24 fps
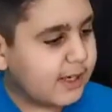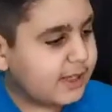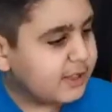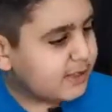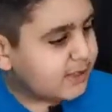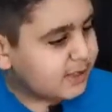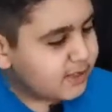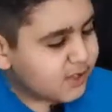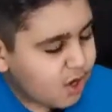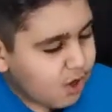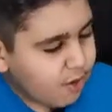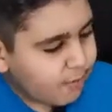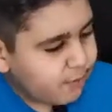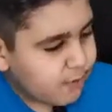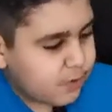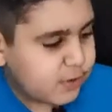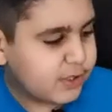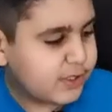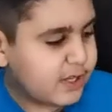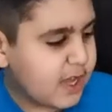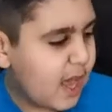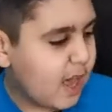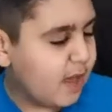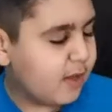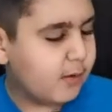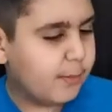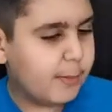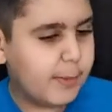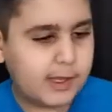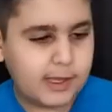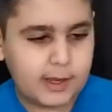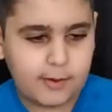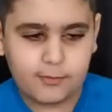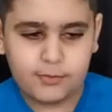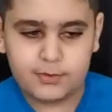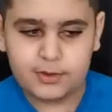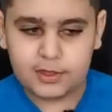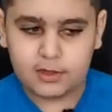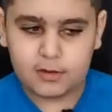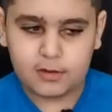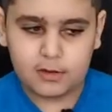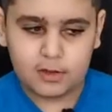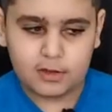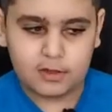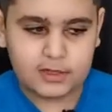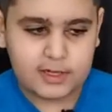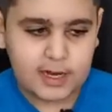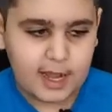guys, so of course I had to make everything
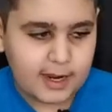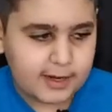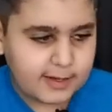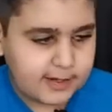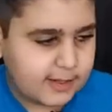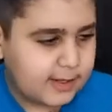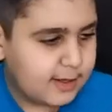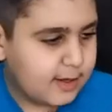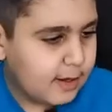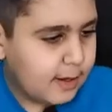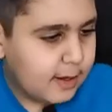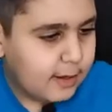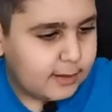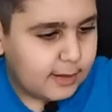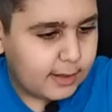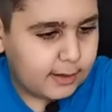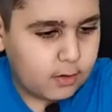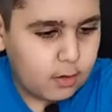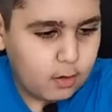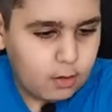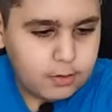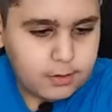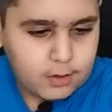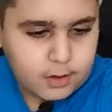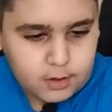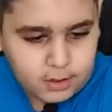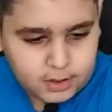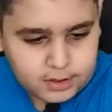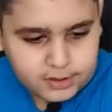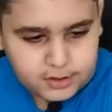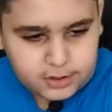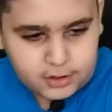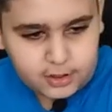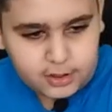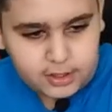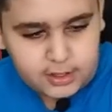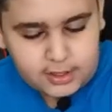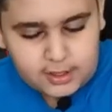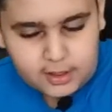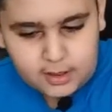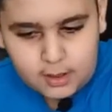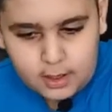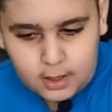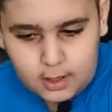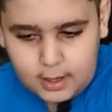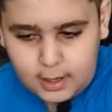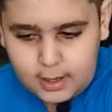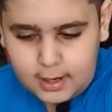look tidy. Like all the cards are
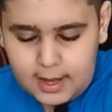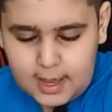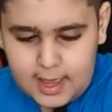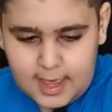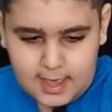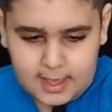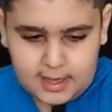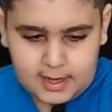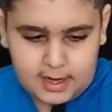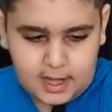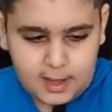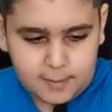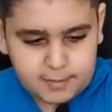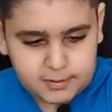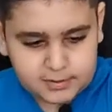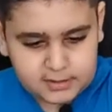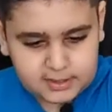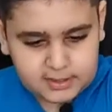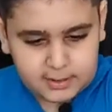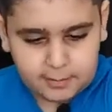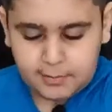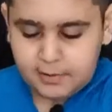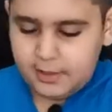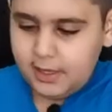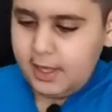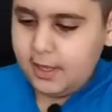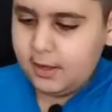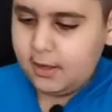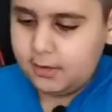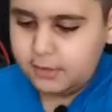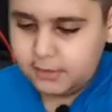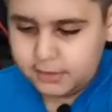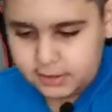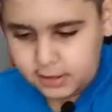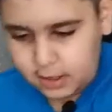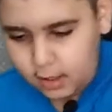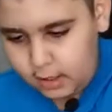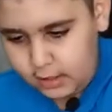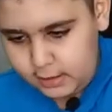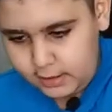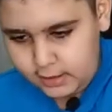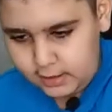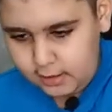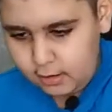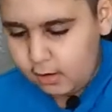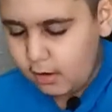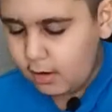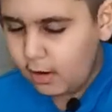here and I put some Legos on
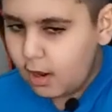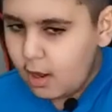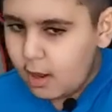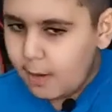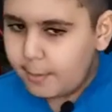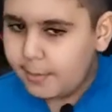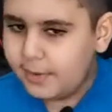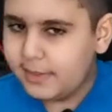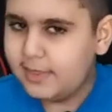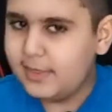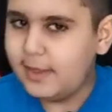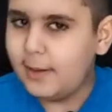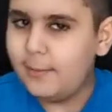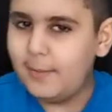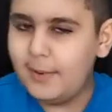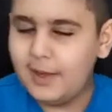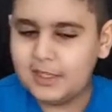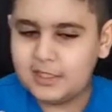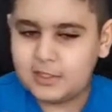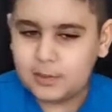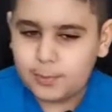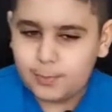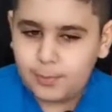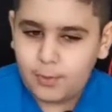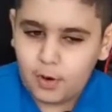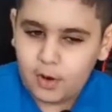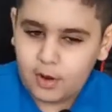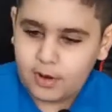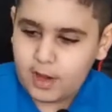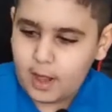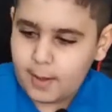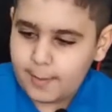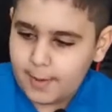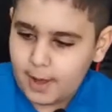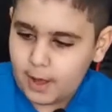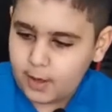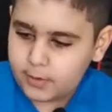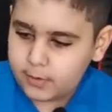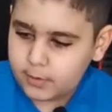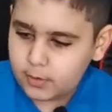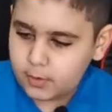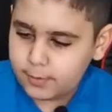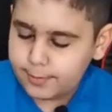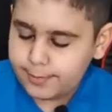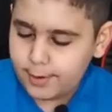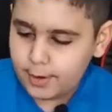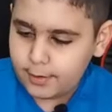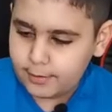here. But the best part about
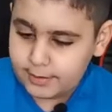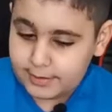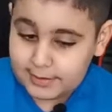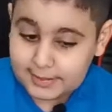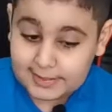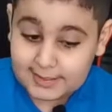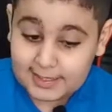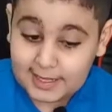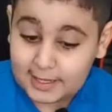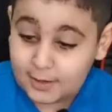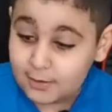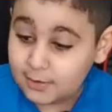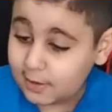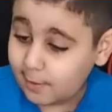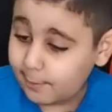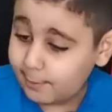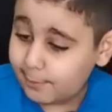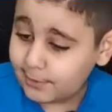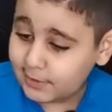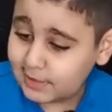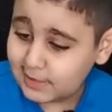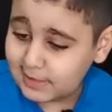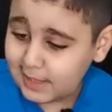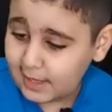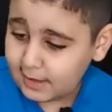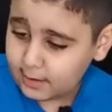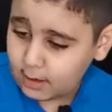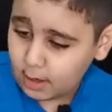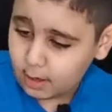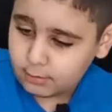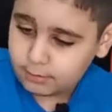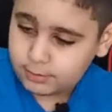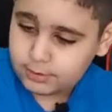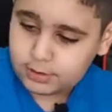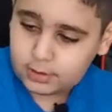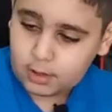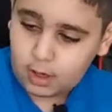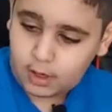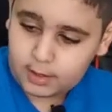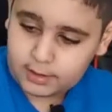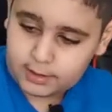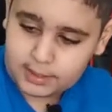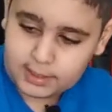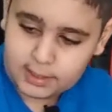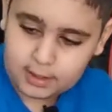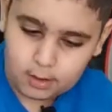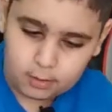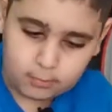Qobo is that you can put Legos on
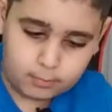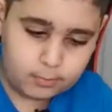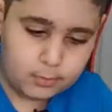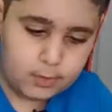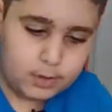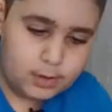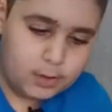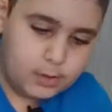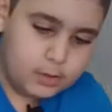here.